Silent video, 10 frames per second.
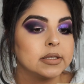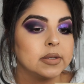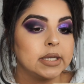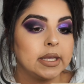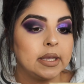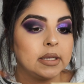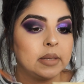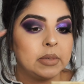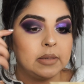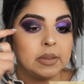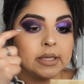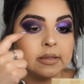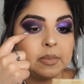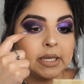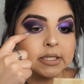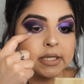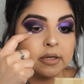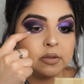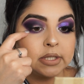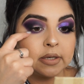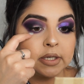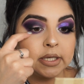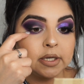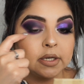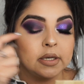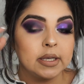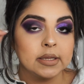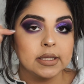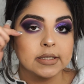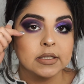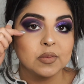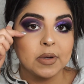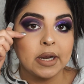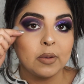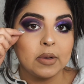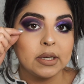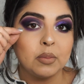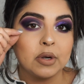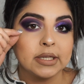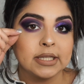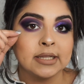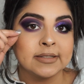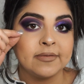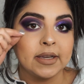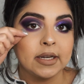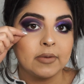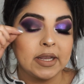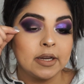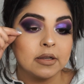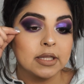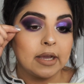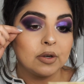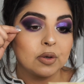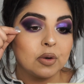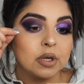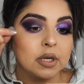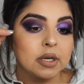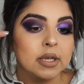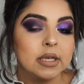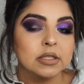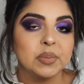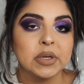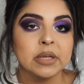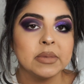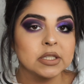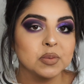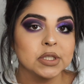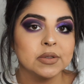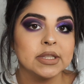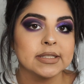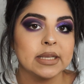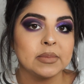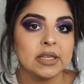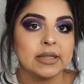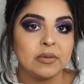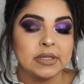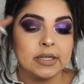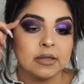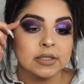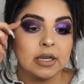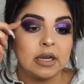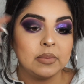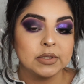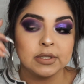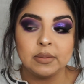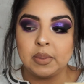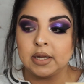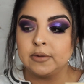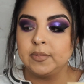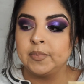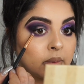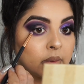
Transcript: So again, I'm going to apply the black shadow down here, and this is where I want it more intensified, right here on the outer corner. So pretty much we're doing the same thing that we did on top to the bottom.